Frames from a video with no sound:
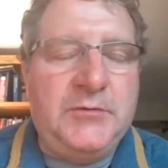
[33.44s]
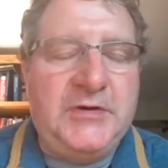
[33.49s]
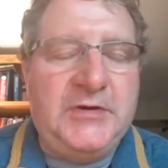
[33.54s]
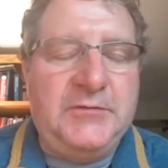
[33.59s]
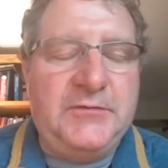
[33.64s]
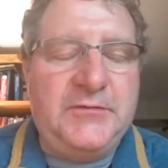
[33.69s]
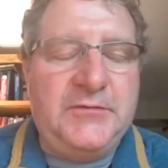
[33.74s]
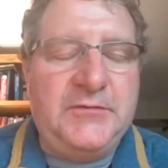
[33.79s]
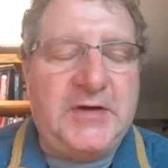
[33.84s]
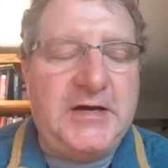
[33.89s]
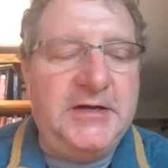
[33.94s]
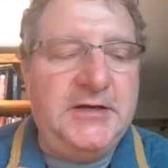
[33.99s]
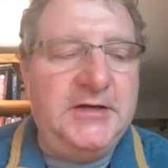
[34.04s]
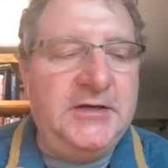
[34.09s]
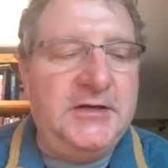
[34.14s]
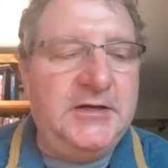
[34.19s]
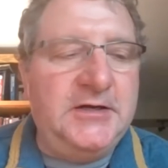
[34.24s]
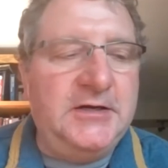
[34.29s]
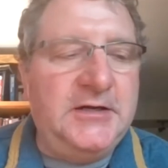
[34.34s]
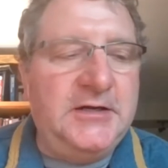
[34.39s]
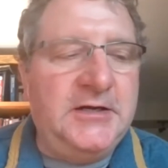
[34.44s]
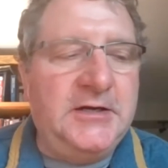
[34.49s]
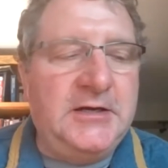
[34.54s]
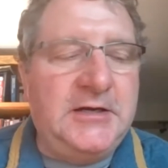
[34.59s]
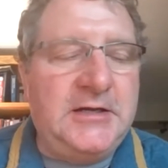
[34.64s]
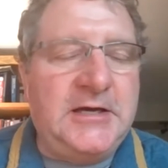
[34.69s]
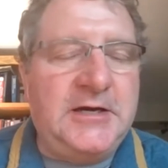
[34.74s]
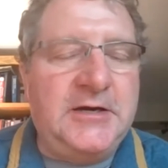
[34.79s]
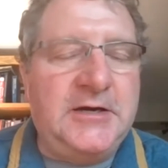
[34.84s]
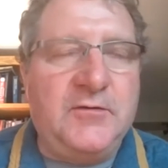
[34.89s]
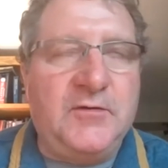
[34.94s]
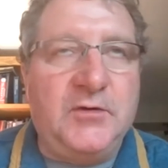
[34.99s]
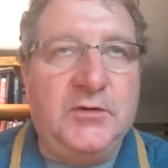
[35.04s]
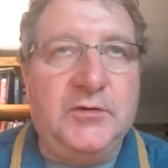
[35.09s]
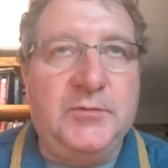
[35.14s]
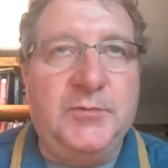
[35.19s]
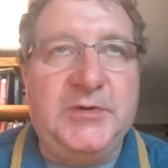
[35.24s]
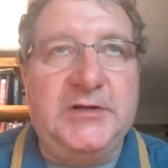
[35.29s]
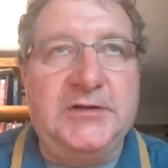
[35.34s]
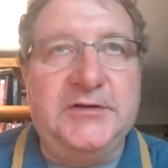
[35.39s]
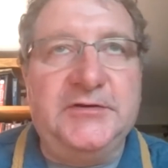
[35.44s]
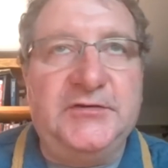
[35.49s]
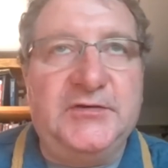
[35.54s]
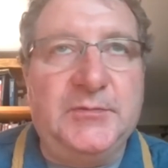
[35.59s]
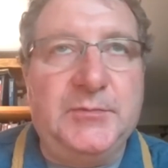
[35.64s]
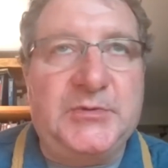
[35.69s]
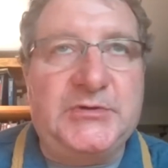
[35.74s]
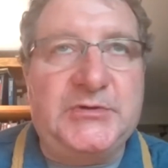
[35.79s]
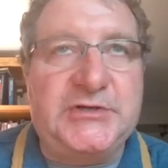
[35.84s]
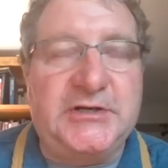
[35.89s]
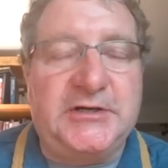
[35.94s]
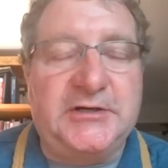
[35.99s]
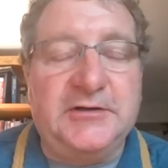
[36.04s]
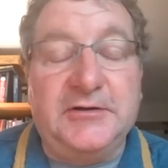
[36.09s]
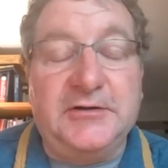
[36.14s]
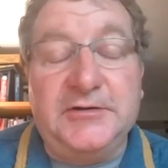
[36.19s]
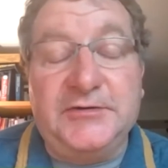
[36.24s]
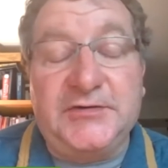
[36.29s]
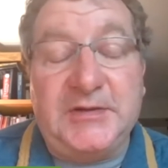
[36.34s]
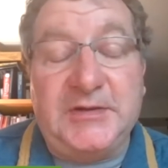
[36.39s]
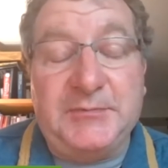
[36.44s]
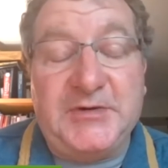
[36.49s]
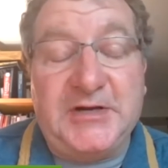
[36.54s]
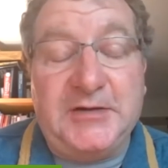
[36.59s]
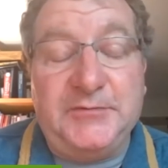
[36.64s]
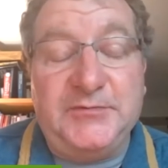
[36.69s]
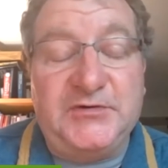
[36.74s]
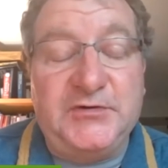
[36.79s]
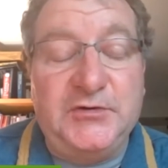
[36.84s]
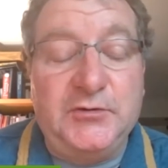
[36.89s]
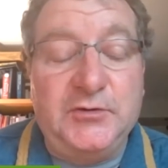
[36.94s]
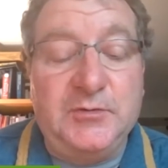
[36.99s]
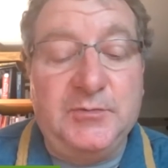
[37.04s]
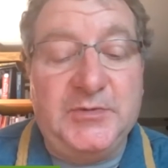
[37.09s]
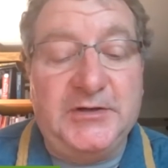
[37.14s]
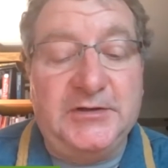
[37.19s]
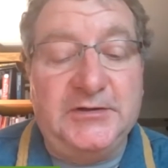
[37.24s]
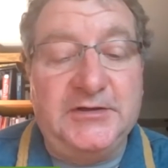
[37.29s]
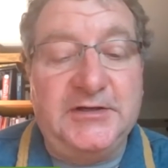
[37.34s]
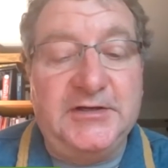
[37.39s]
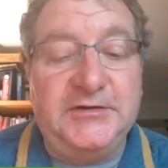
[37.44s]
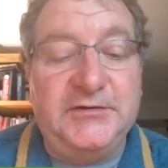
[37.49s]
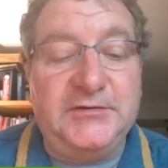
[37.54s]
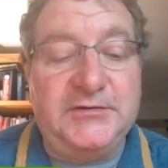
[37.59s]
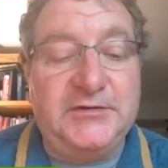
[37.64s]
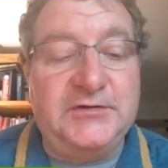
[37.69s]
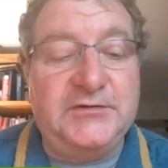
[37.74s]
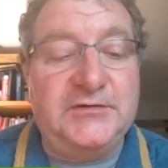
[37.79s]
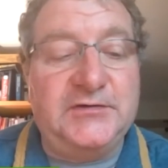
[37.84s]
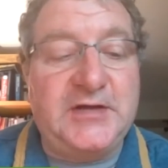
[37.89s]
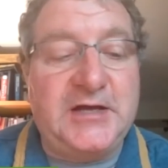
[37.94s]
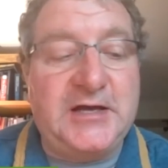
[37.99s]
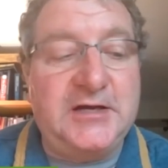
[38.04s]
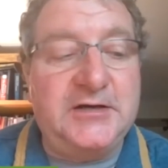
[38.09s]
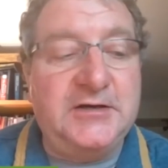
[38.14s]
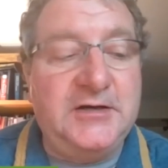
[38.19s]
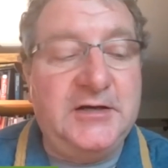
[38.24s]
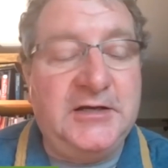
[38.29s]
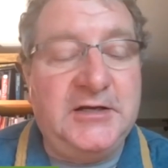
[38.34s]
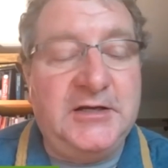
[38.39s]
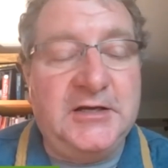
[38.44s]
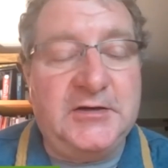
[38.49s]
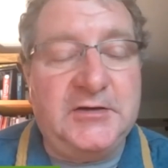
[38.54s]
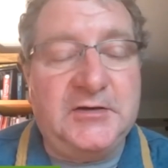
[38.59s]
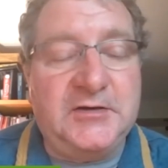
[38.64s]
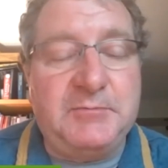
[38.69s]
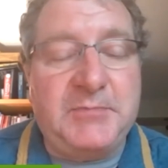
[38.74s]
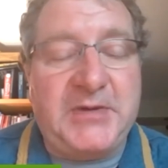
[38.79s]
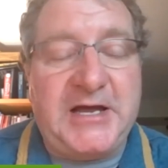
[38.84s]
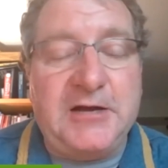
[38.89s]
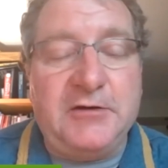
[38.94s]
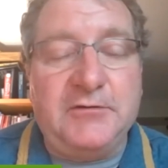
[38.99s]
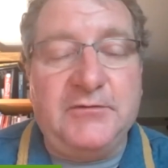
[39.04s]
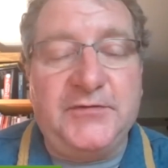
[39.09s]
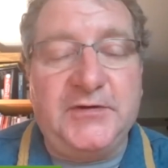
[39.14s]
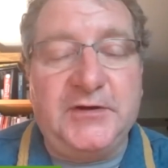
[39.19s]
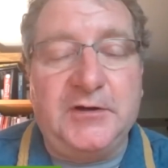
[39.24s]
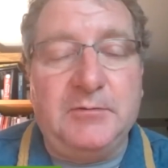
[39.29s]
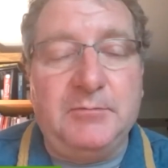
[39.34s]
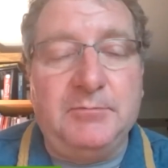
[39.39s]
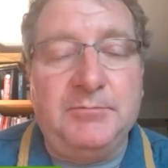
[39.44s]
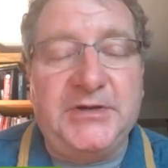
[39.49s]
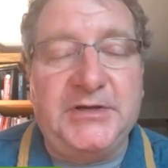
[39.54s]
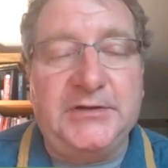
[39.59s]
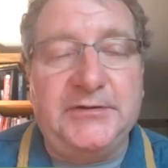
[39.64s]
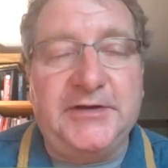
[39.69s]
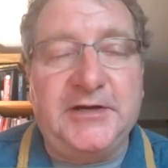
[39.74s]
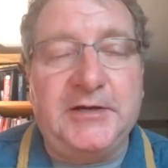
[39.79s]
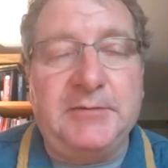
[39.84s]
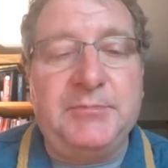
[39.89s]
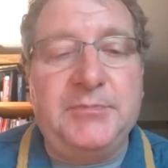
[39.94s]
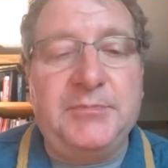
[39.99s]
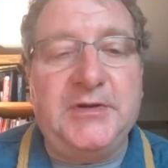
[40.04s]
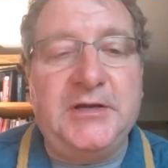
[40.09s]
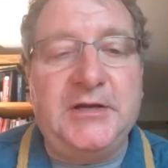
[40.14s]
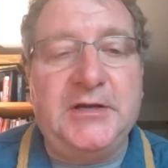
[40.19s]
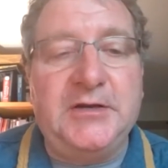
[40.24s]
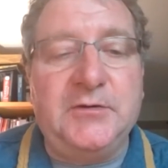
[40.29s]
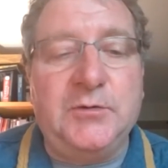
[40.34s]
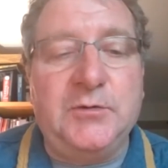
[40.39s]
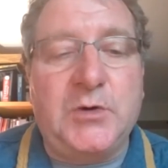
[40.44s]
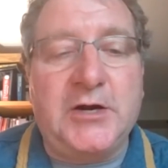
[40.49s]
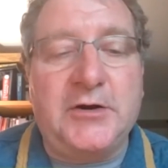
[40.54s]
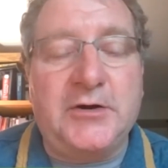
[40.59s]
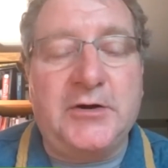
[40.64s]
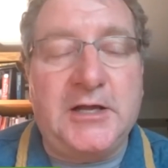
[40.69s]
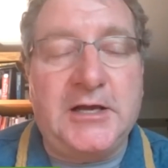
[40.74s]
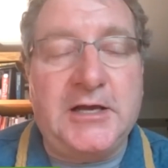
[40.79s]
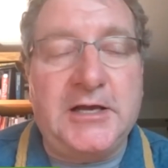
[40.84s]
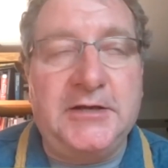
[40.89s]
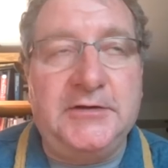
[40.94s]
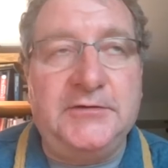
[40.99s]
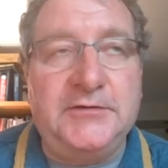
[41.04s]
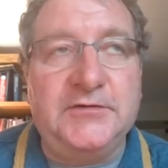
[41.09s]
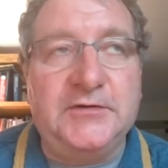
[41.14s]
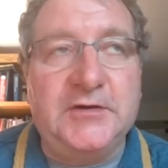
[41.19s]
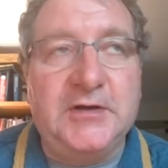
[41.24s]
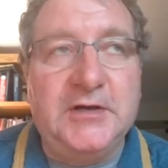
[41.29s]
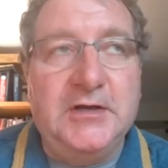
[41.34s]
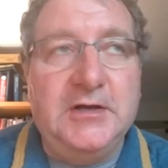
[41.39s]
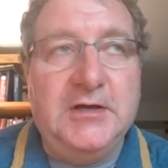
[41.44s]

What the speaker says: we find in a lot of older buildings in particular, and sometimes newer buildings, is that you get biofilm built up in the water lines.